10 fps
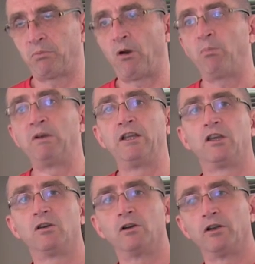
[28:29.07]
properly
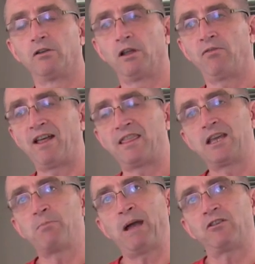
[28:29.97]
cured. If I
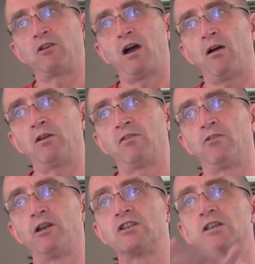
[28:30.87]
think back to how it
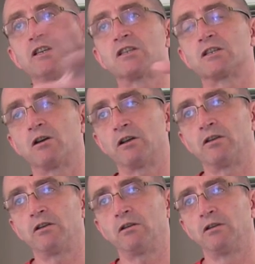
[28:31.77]
originally
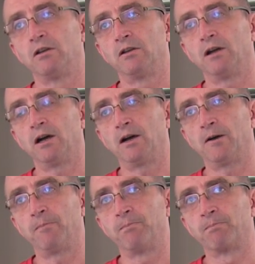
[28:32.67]
started,
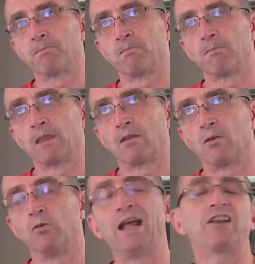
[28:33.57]
um,
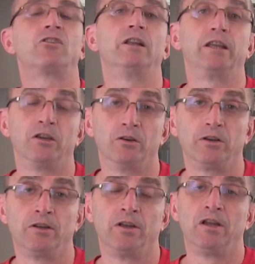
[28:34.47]
or naturally
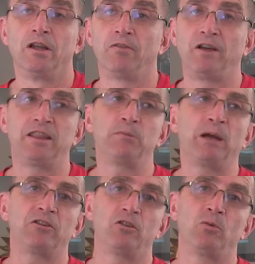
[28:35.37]
cured. If I think
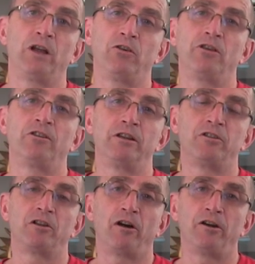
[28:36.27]
back to the way it originally
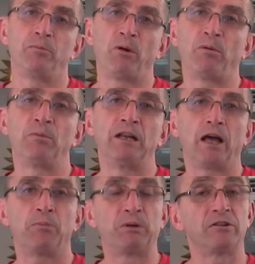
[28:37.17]
started, probably
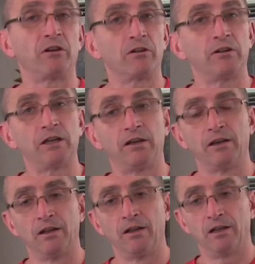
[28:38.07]
like biltong
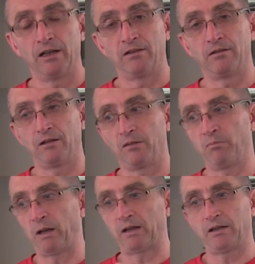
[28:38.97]
did in
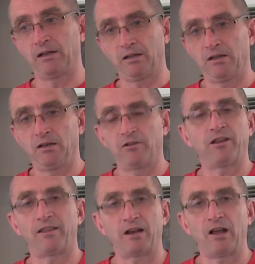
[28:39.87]
back in
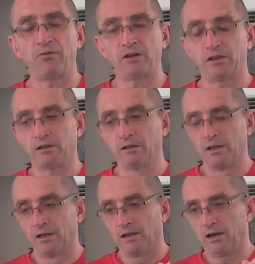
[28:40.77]
Southern Africa,
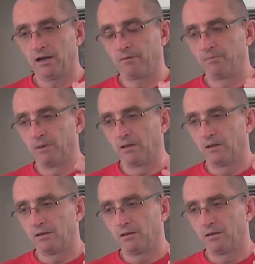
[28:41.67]
um,